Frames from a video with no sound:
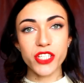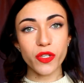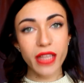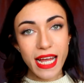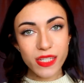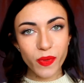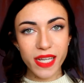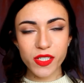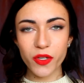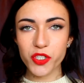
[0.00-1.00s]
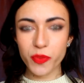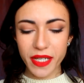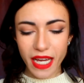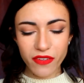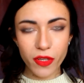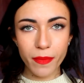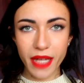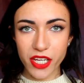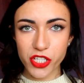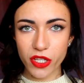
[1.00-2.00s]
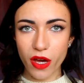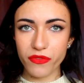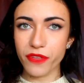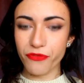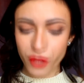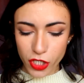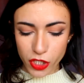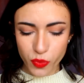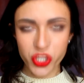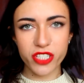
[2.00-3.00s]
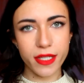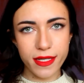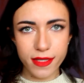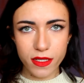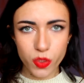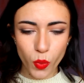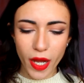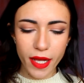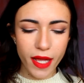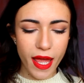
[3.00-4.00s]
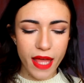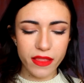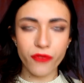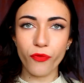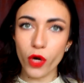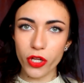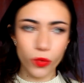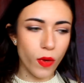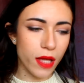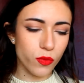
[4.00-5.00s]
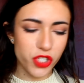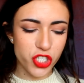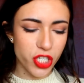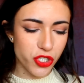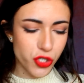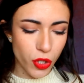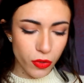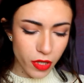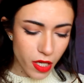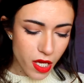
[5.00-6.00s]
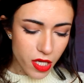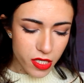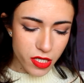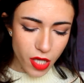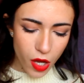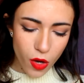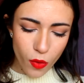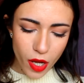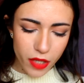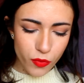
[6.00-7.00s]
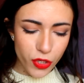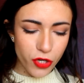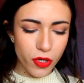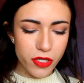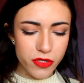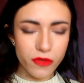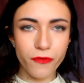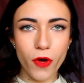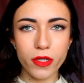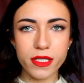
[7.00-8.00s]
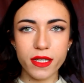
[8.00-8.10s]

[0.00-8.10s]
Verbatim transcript: so the last way is going to be kind of a combination of the first, which is the easiest way, and the fourth one, which I just showed. So we're going to fold the